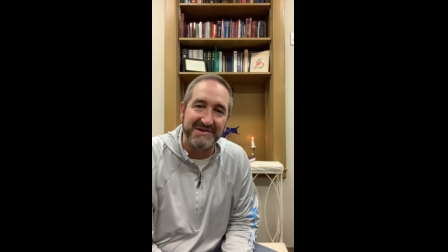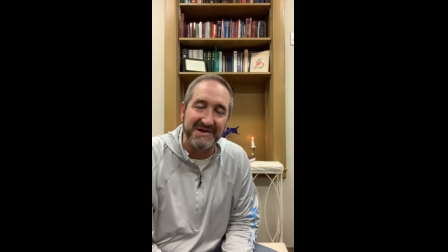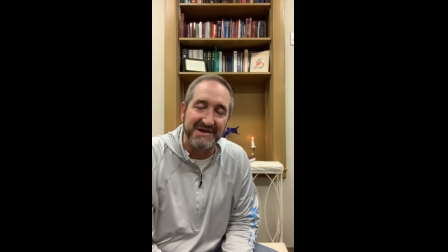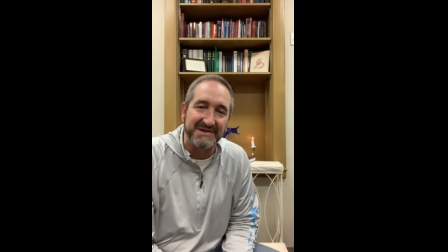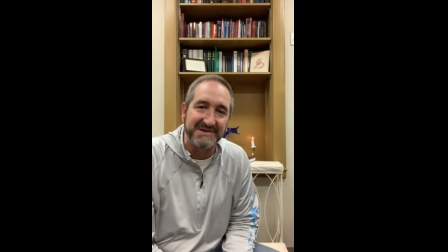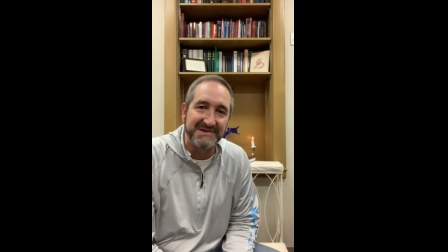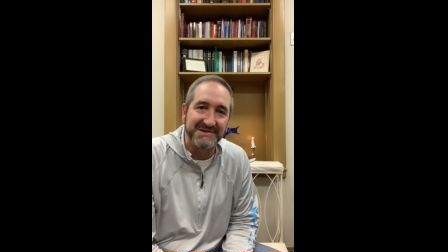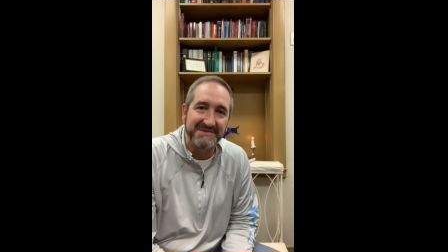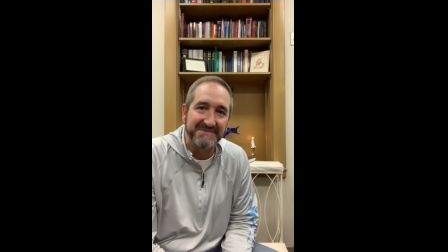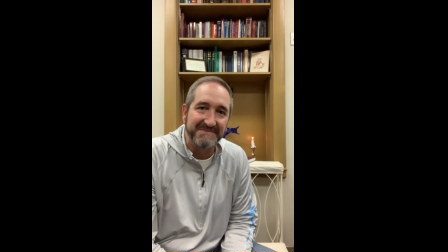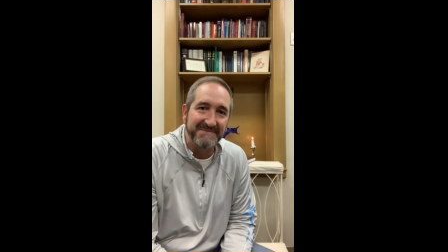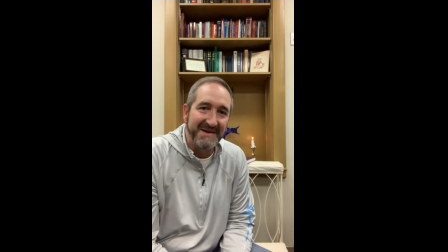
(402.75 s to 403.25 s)

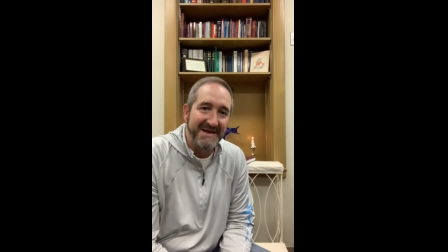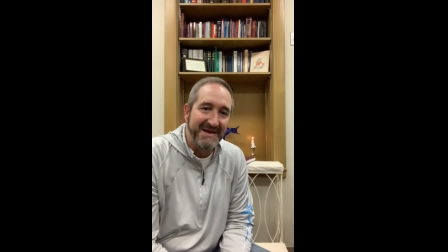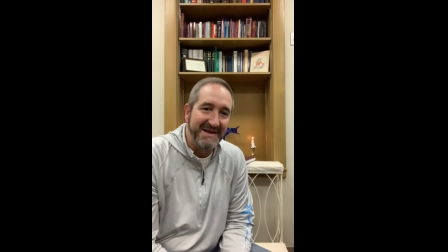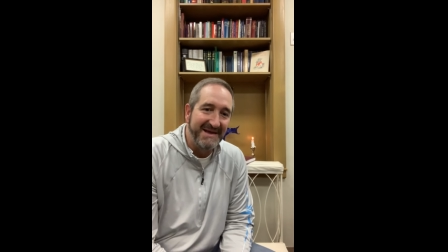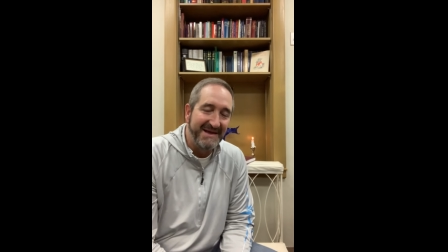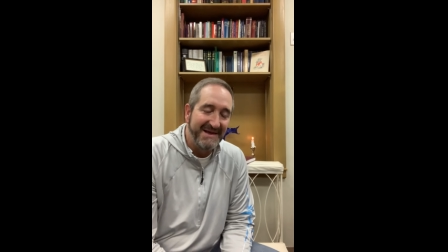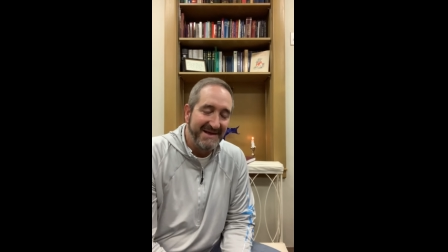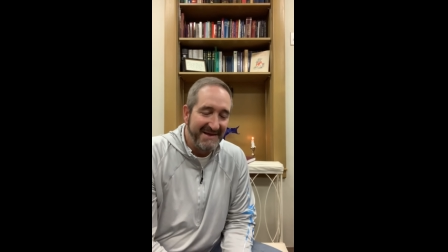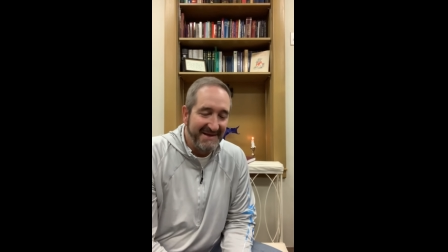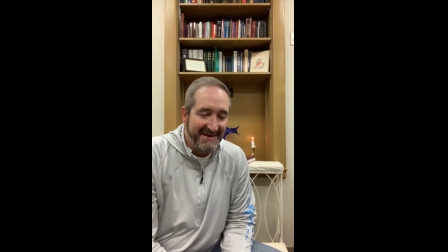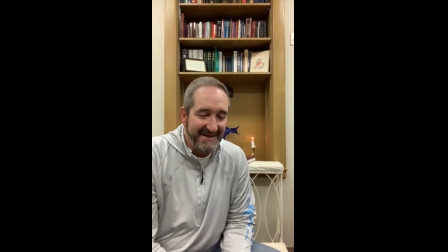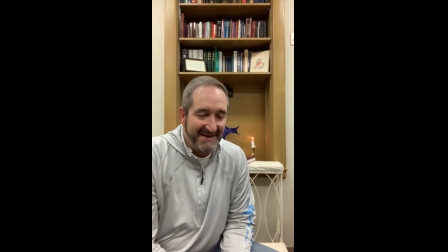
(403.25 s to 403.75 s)
us.
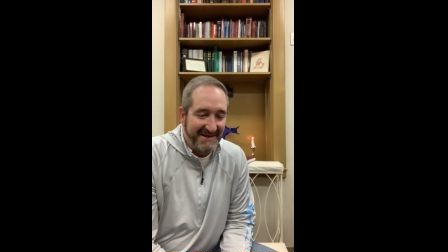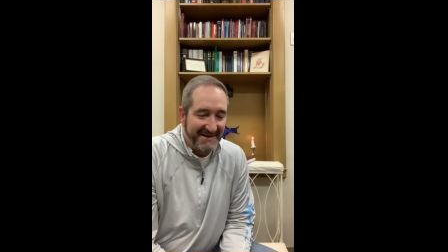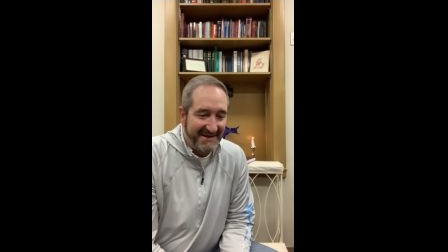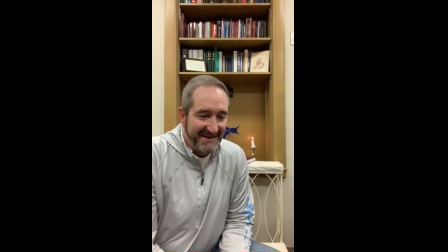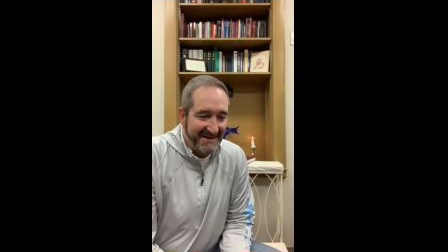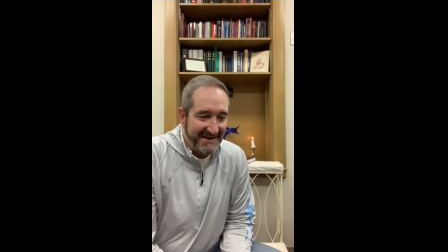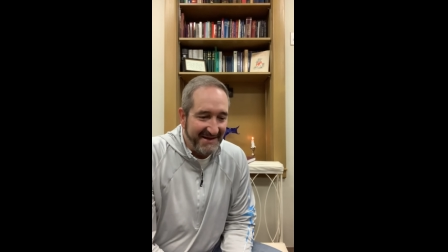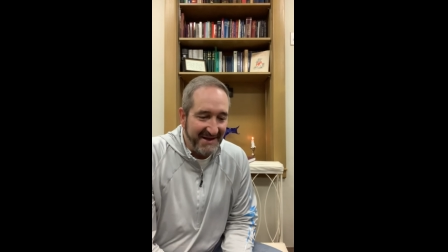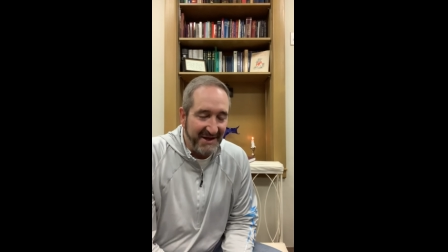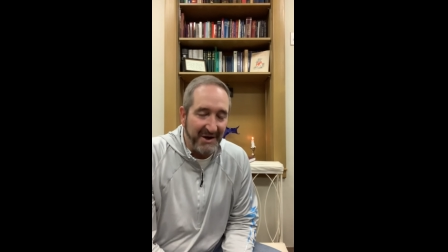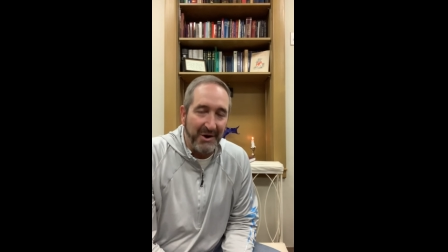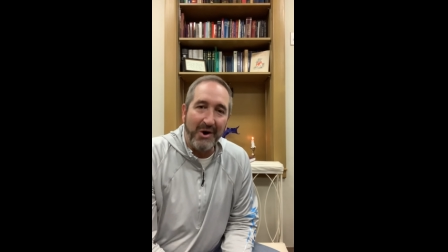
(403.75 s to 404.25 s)

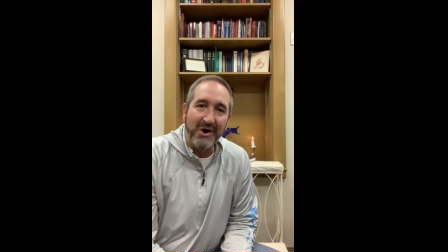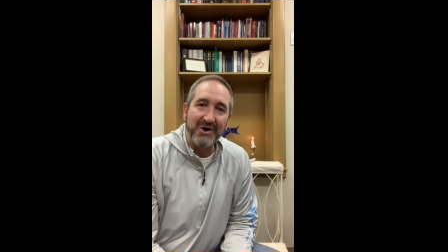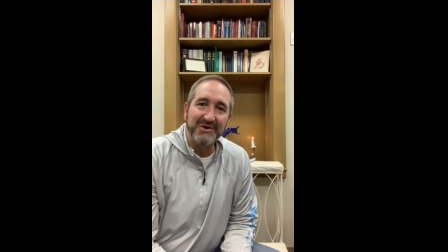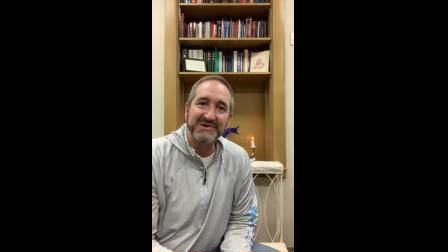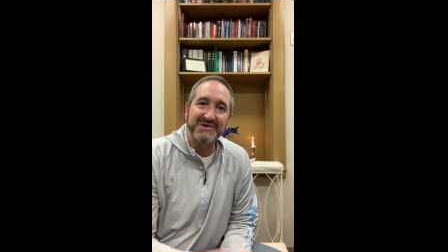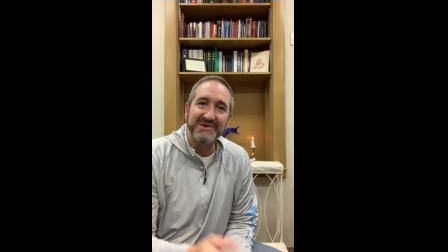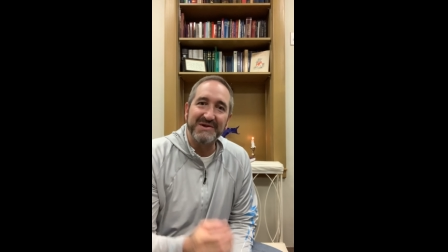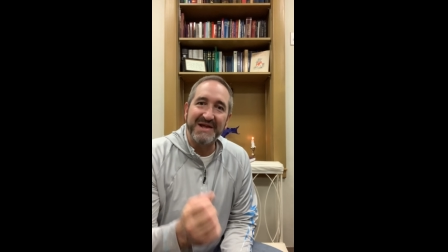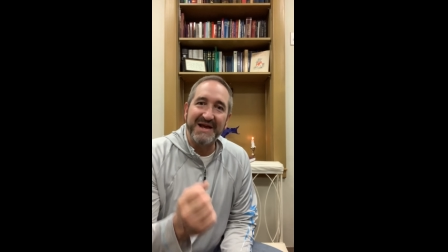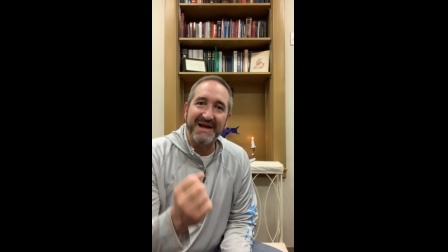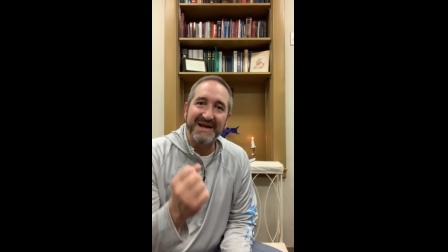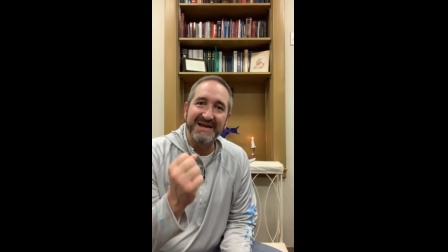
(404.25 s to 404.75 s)
It
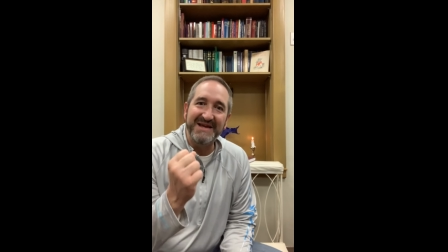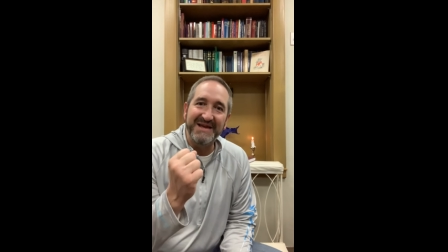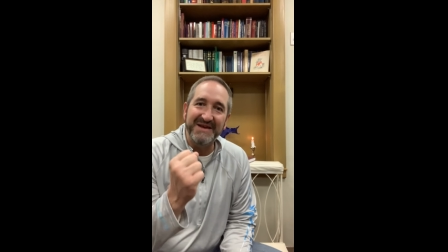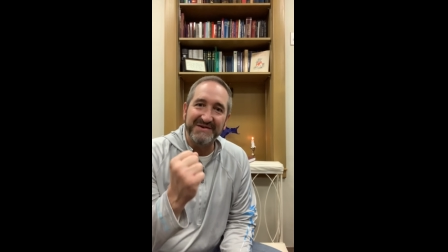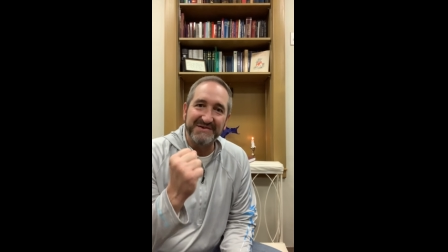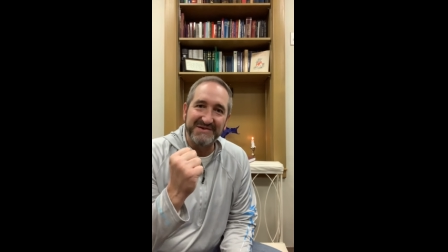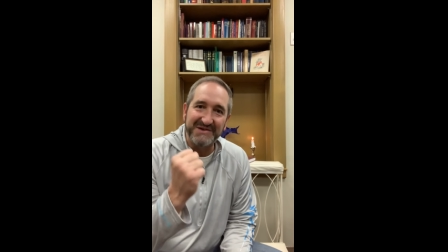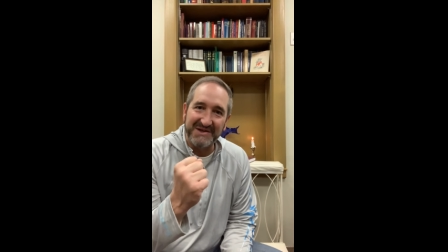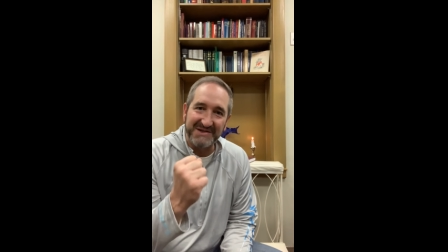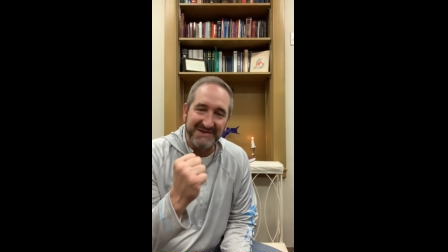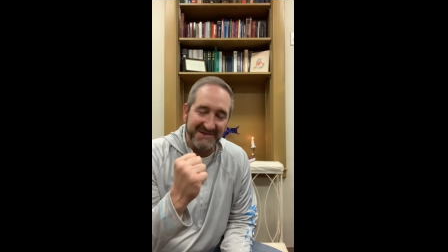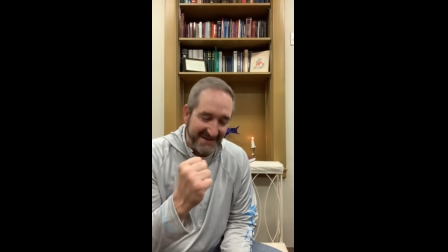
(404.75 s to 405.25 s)
also then
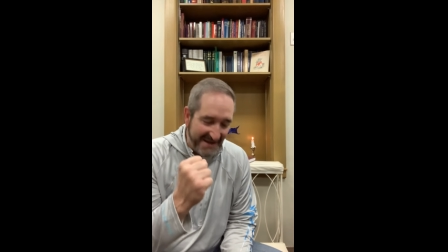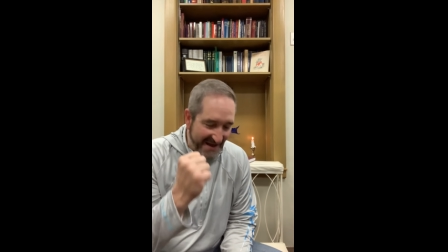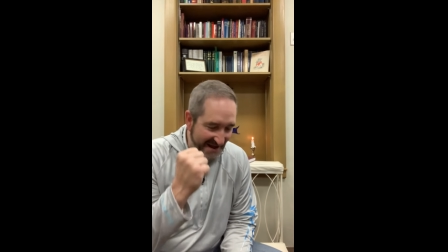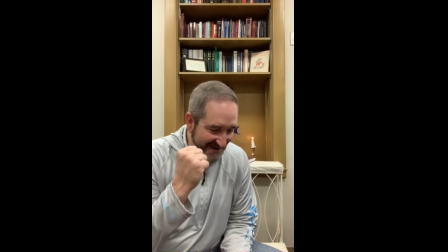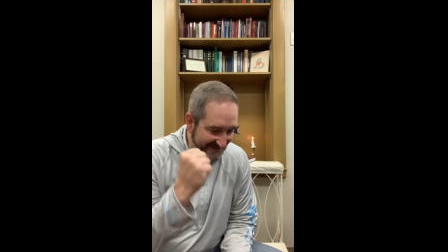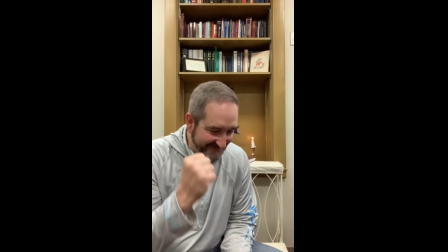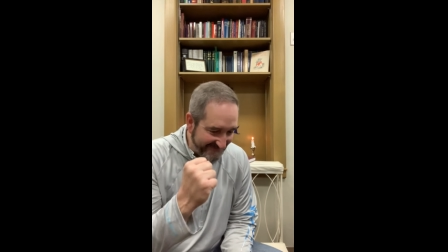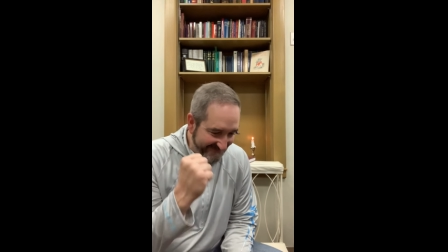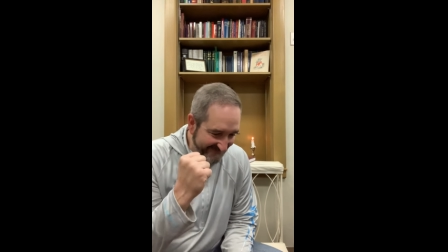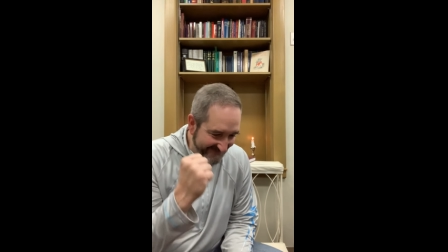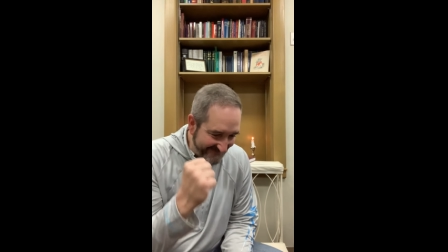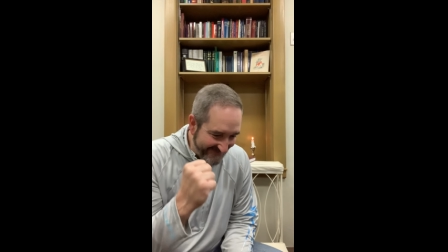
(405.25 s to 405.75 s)
gives us
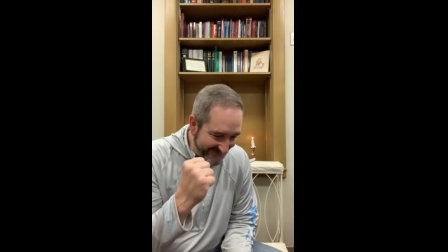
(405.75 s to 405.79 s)
that,